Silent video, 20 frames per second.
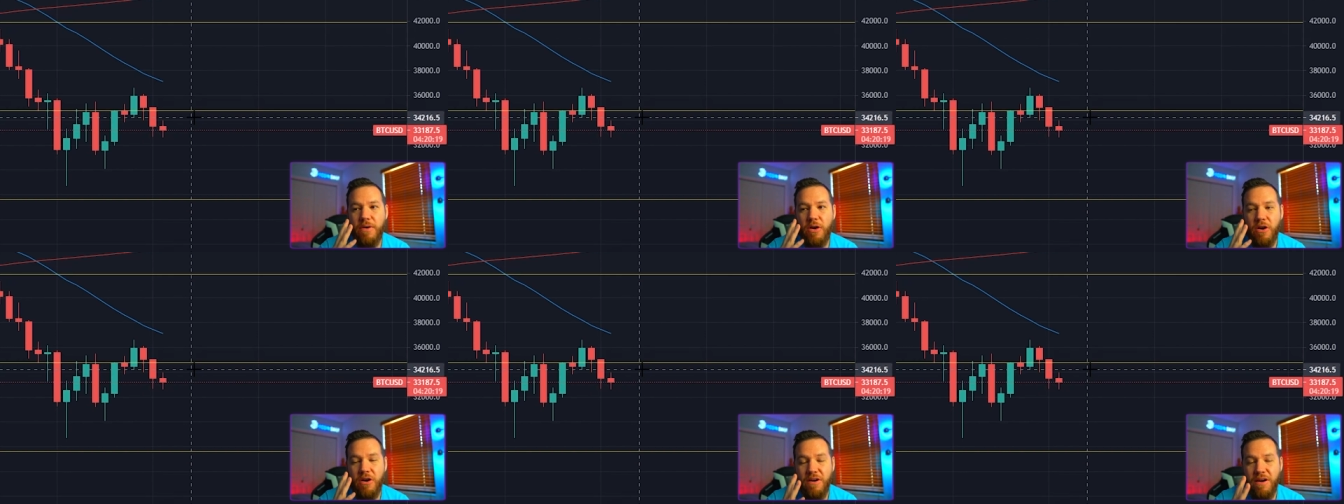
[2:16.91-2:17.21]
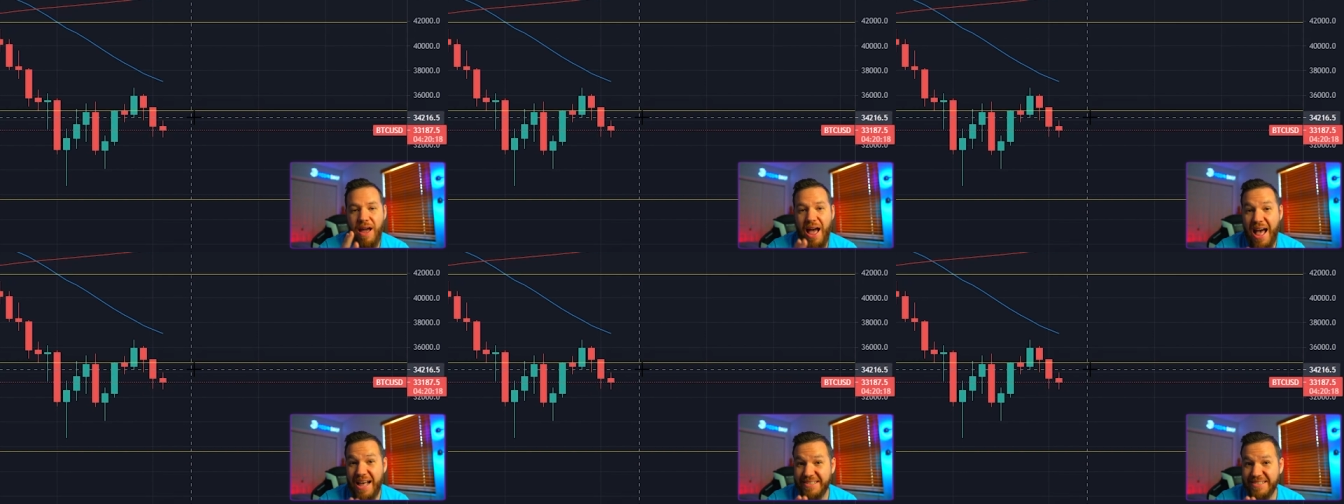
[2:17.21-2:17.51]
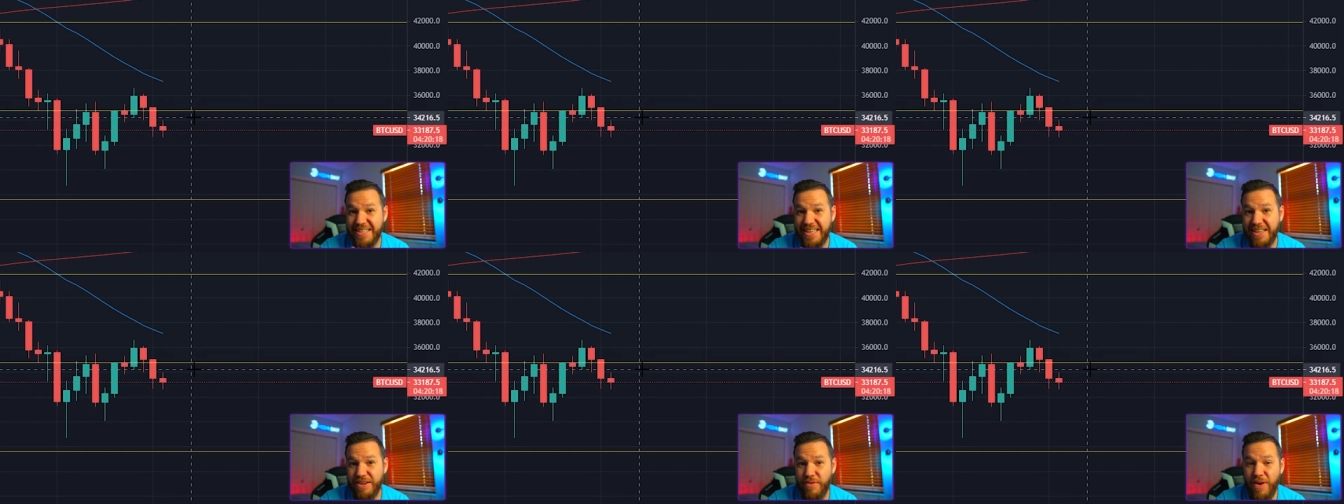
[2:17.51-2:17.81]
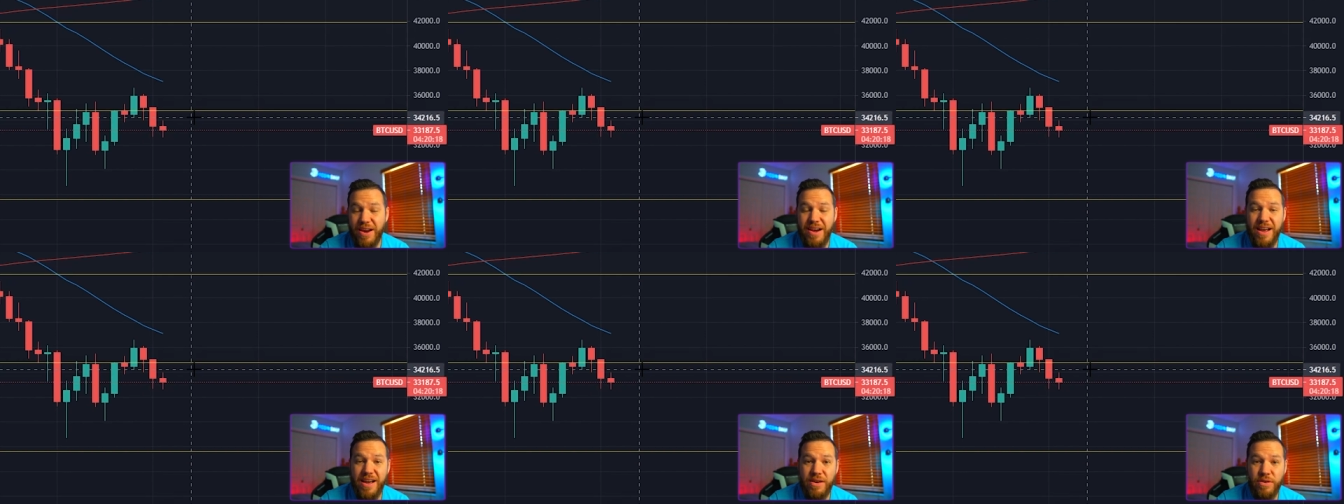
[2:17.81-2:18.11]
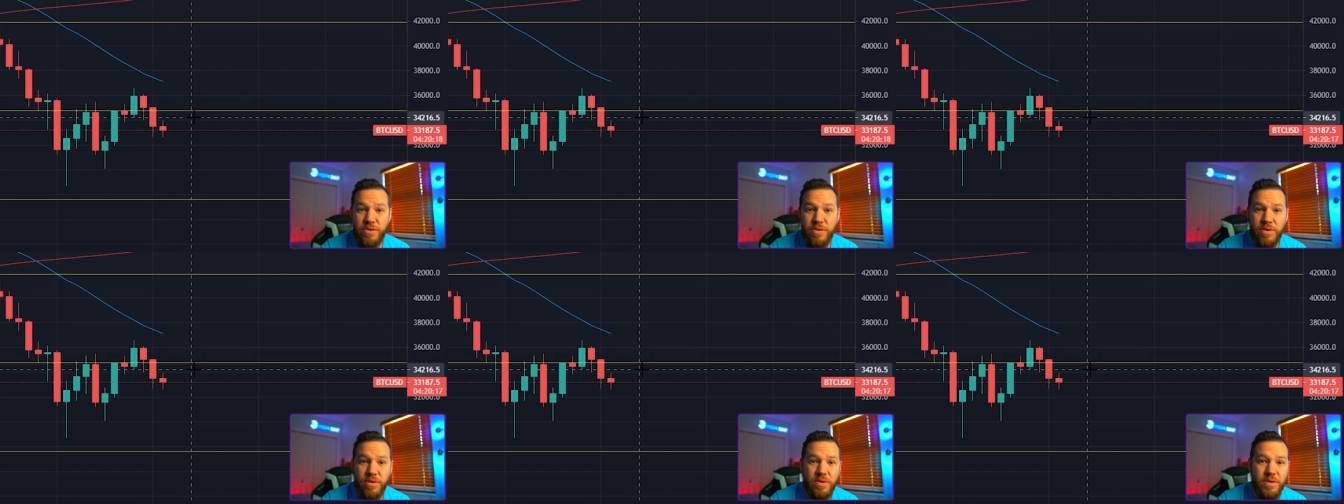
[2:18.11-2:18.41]
are asking right
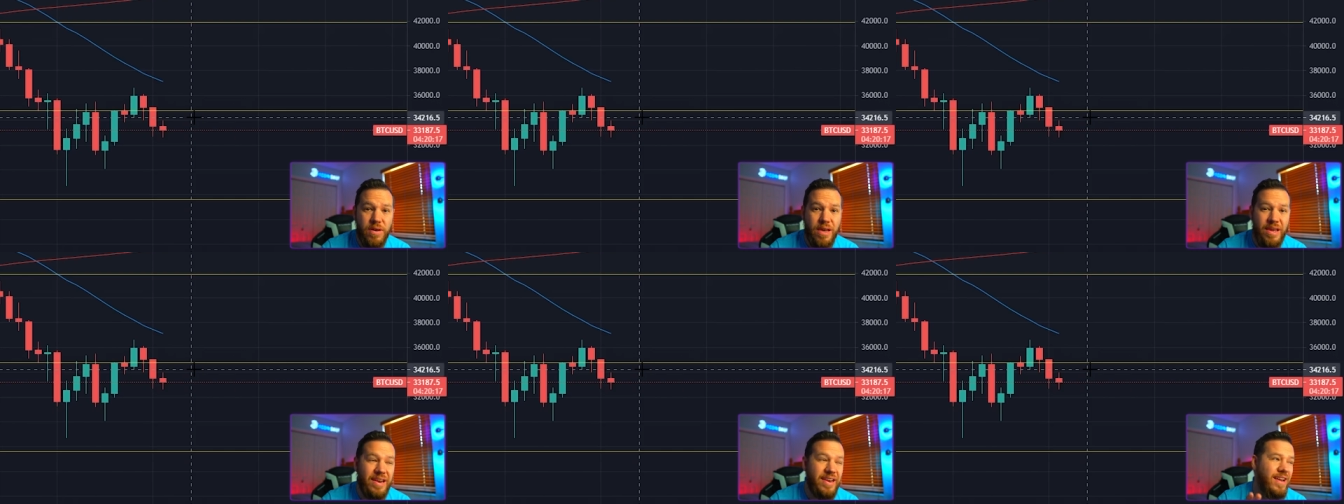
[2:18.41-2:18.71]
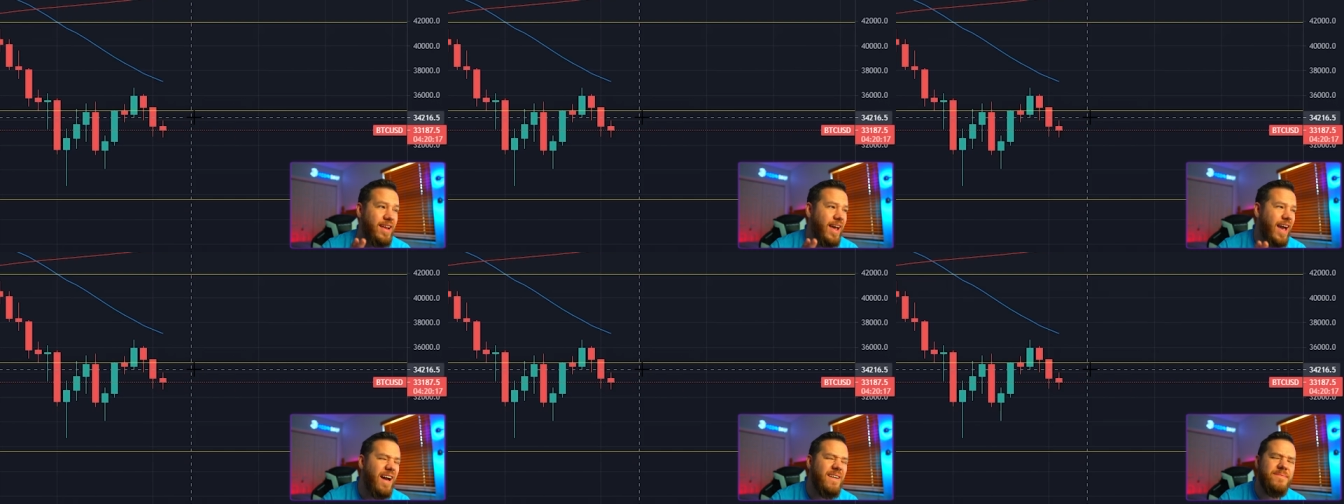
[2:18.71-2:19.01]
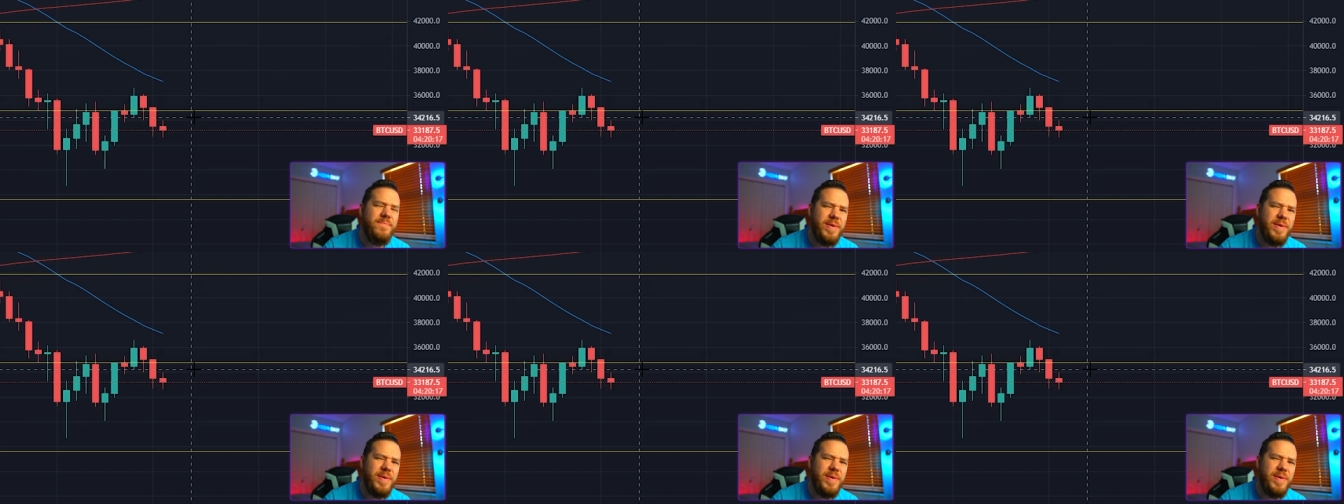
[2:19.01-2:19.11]
now and have been